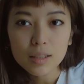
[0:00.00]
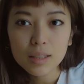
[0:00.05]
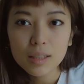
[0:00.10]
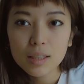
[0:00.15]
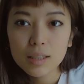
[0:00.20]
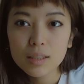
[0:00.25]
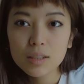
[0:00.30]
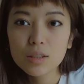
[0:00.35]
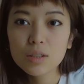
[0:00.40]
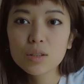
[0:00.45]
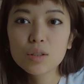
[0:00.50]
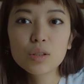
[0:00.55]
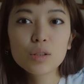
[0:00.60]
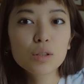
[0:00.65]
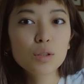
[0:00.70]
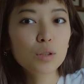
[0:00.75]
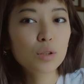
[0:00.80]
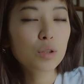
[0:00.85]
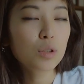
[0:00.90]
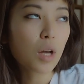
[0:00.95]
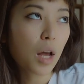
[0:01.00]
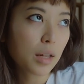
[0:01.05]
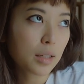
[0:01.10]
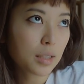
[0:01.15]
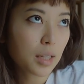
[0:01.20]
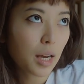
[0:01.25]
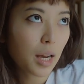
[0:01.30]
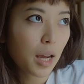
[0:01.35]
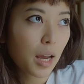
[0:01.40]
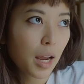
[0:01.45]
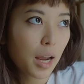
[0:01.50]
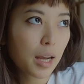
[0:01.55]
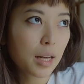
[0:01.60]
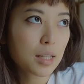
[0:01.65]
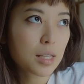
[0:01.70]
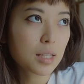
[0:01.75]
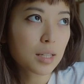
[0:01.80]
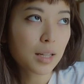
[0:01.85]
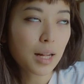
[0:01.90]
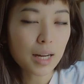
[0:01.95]
It's Sunday,
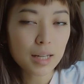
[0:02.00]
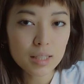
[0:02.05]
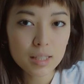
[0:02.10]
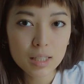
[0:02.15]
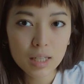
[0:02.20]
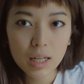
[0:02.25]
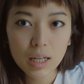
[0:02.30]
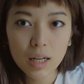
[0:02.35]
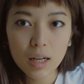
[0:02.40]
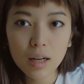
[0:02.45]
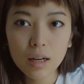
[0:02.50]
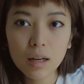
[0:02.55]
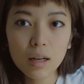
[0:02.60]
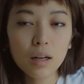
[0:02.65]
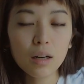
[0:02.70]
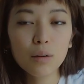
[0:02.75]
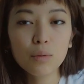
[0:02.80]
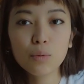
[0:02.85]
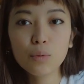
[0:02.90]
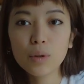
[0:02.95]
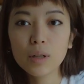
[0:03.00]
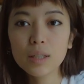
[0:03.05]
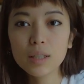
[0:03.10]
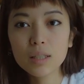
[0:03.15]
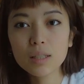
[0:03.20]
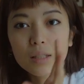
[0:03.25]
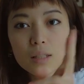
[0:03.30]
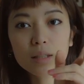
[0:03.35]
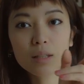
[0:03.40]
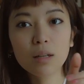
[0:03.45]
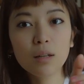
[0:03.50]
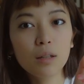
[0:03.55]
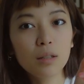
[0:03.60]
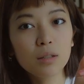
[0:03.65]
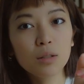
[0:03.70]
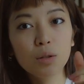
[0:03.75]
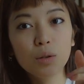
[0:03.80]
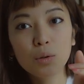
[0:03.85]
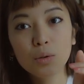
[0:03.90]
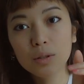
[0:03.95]
it's the last day of what is
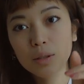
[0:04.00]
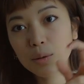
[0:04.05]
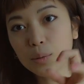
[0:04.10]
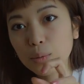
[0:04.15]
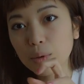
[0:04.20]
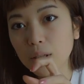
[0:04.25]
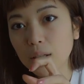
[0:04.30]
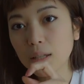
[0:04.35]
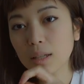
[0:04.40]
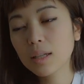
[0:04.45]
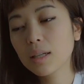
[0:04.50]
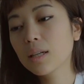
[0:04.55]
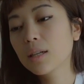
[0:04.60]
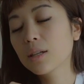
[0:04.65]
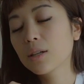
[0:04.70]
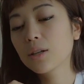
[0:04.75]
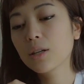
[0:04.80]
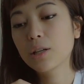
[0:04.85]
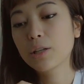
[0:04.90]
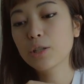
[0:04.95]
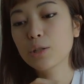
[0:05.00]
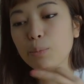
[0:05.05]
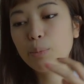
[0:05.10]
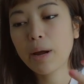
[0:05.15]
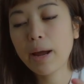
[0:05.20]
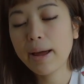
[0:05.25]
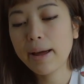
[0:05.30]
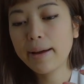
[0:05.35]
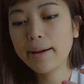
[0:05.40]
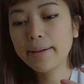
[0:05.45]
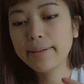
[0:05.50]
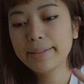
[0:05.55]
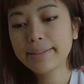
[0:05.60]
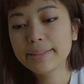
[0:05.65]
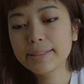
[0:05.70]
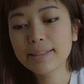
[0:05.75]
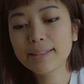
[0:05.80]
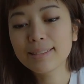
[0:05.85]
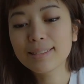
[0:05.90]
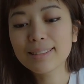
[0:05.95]
called Golden Week here in Japan.
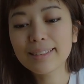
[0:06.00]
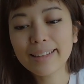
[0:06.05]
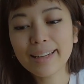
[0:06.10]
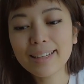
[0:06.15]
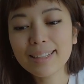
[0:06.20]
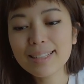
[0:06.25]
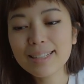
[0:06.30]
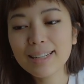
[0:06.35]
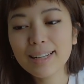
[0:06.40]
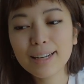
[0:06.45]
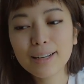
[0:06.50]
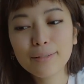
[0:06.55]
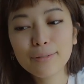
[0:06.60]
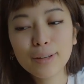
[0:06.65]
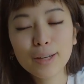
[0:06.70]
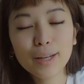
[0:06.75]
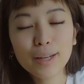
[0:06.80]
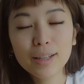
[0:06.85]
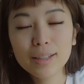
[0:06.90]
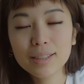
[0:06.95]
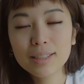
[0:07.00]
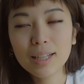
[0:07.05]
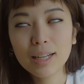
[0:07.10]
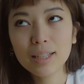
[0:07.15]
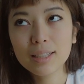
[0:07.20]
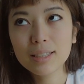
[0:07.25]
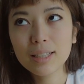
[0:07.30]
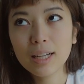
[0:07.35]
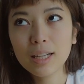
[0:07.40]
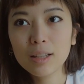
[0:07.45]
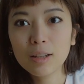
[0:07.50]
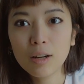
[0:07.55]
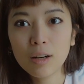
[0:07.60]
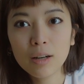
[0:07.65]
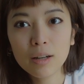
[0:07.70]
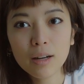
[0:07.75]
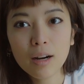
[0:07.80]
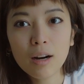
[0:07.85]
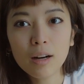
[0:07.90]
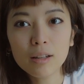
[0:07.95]
So it's the last day of like a 10 day
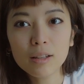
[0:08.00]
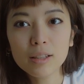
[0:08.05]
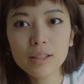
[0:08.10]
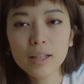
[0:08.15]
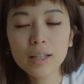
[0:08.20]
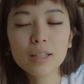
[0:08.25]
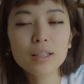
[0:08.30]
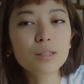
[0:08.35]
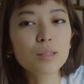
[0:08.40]
long holiday.